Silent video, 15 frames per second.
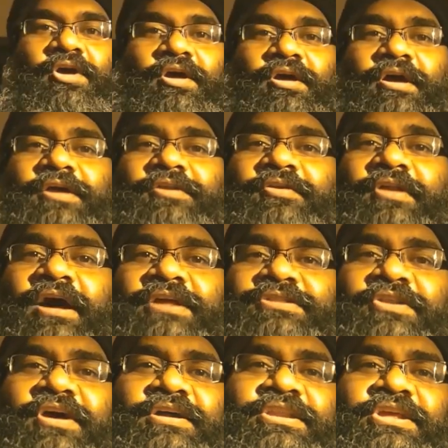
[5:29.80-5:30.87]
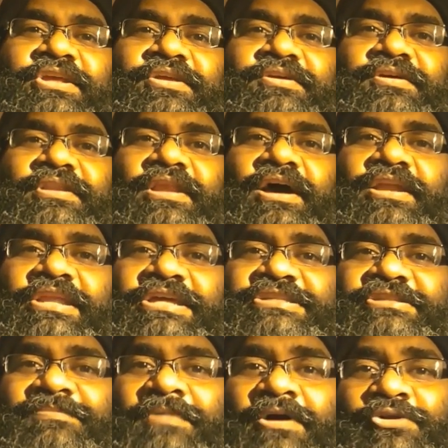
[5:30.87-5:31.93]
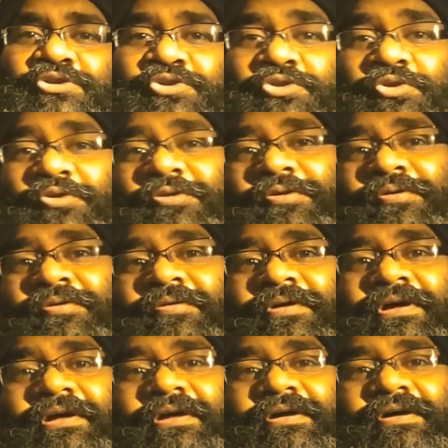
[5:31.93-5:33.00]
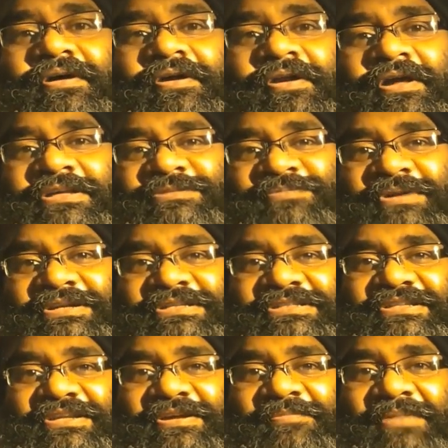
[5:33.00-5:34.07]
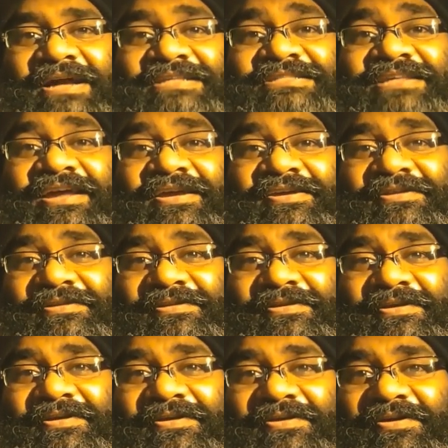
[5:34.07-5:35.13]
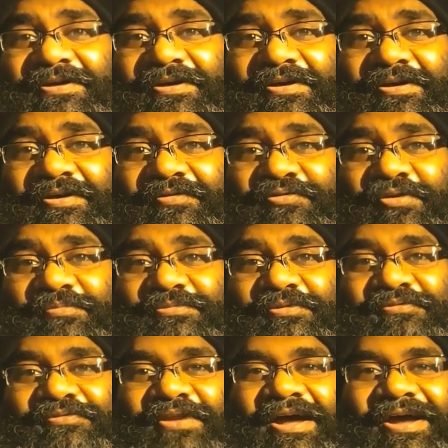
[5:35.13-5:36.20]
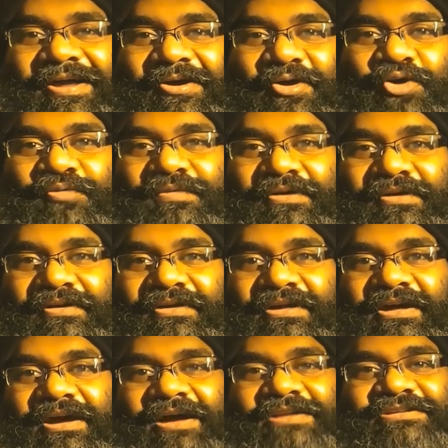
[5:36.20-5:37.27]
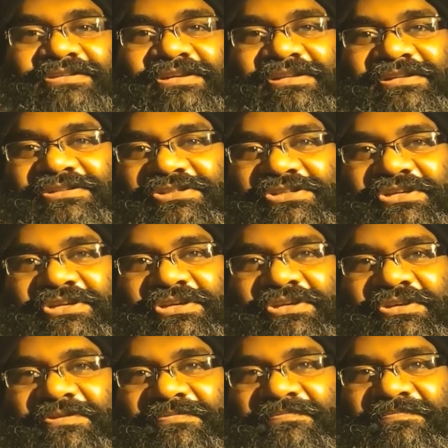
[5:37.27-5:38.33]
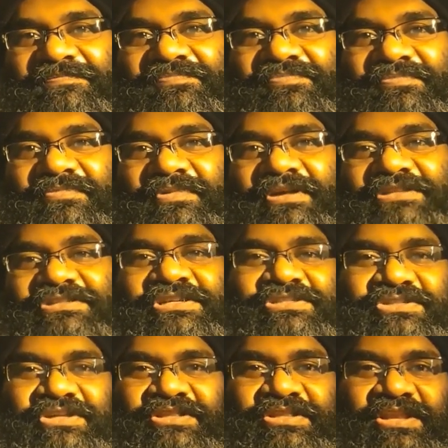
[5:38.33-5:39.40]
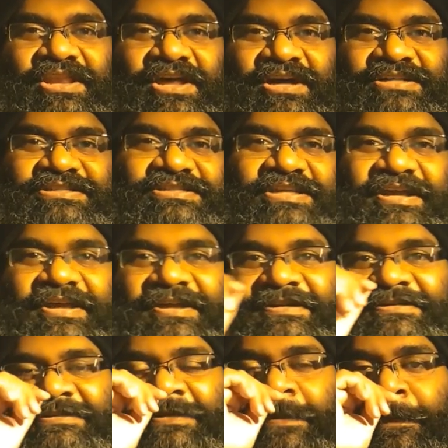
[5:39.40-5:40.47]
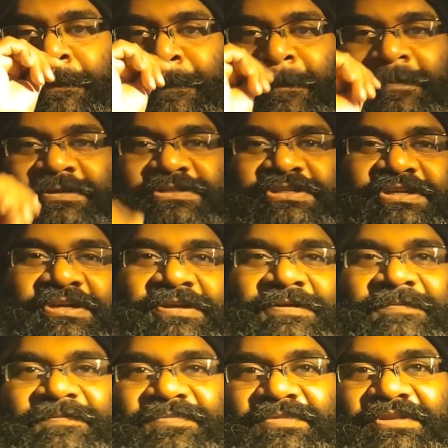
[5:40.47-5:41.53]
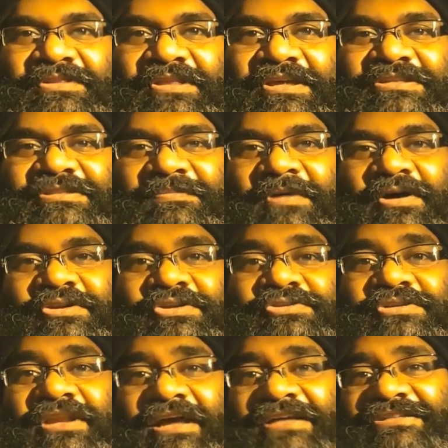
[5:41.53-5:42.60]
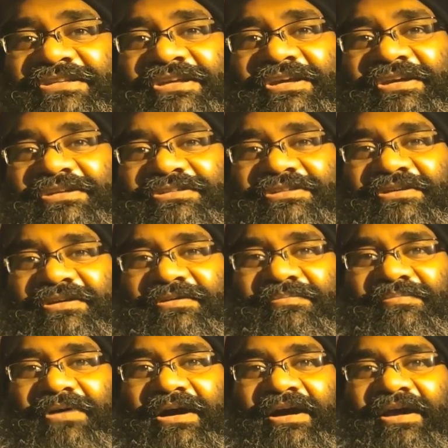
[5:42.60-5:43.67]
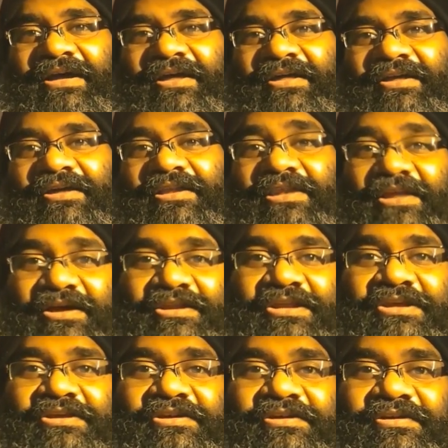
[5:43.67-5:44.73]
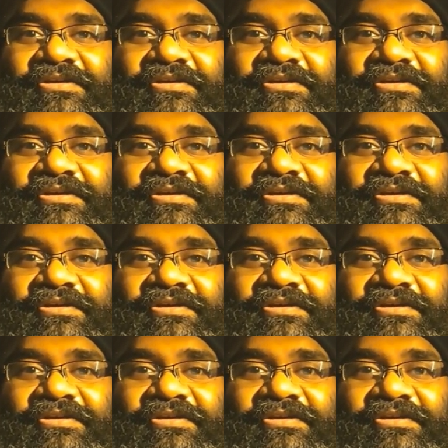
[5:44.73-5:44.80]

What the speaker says: In Raat Rani, Lali is about to throw her husband's bicycle from the flyover until she, just in the last seconds, she thinks about utilizing it by learning